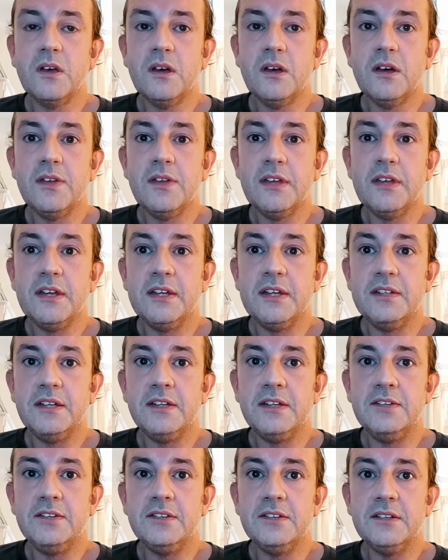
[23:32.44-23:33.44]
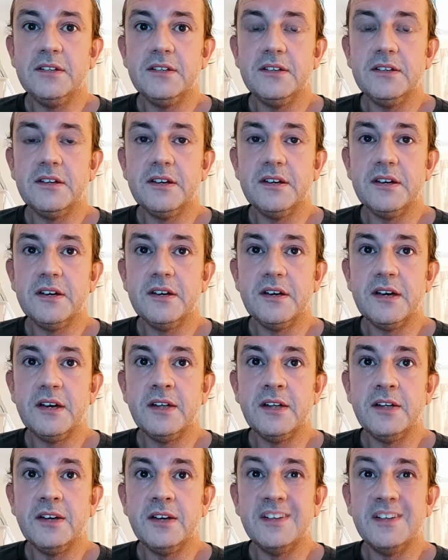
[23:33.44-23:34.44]
and then he said,
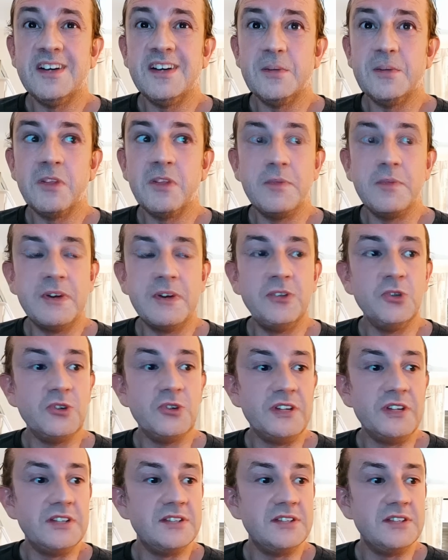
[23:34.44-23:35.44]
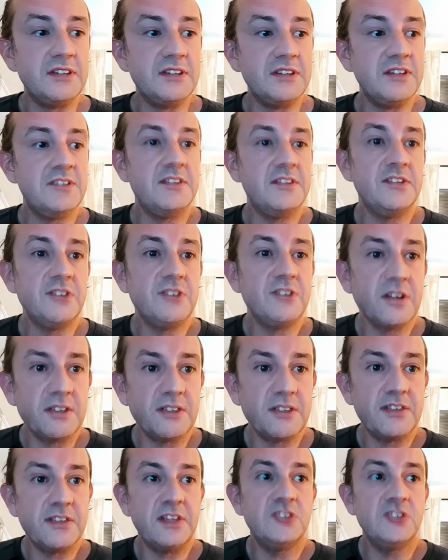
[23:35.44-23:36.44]
and a couple of them had already said this, that I
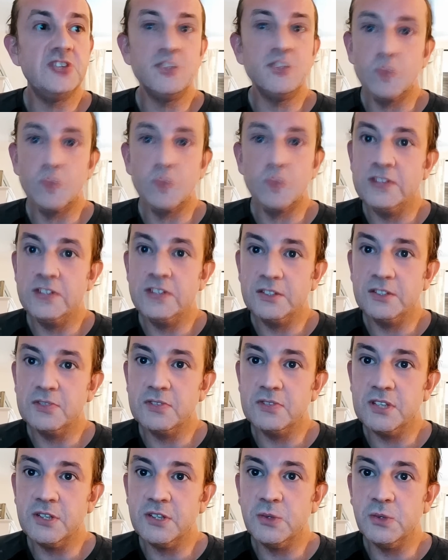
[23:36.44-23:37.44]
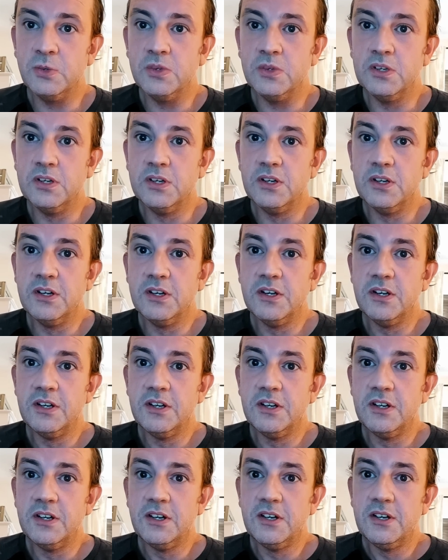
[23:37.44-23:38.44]
think she's waiting for you
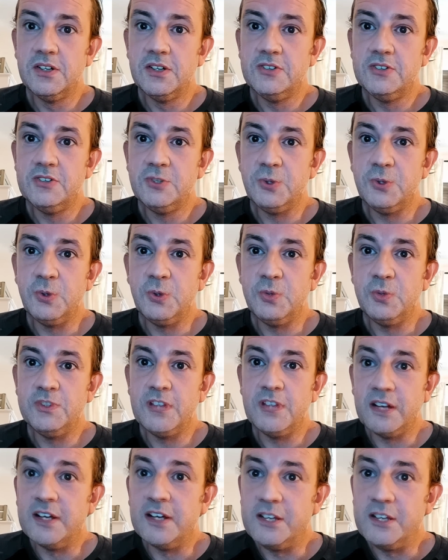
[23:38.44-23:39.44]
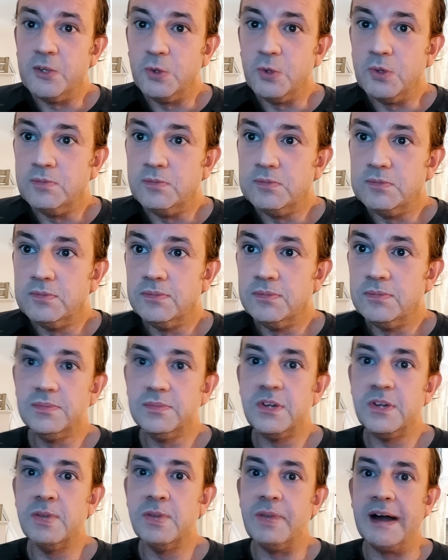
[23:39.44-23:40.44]
to tell her you'll
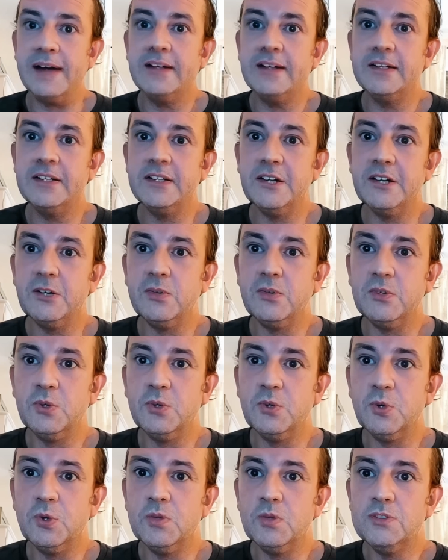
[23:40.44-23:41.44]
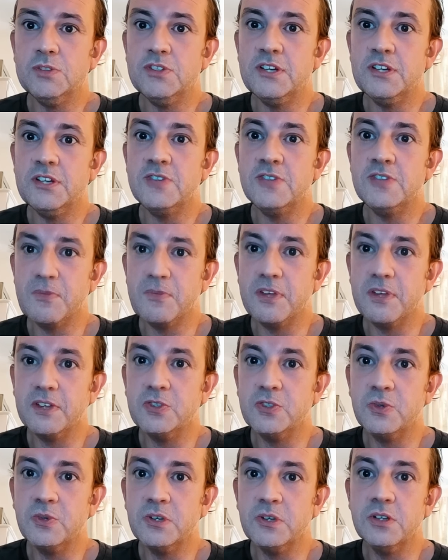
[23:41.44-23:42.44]
come back, you know, or say something
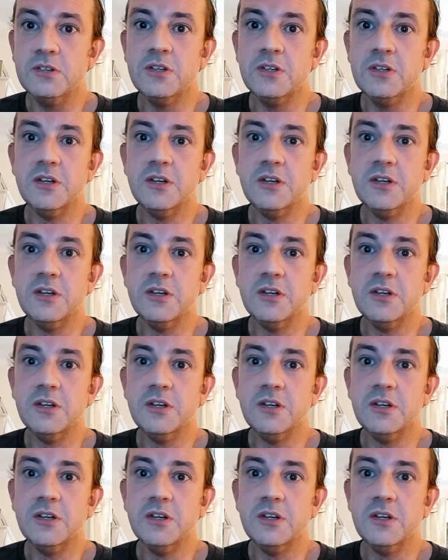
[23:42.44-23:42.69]
to her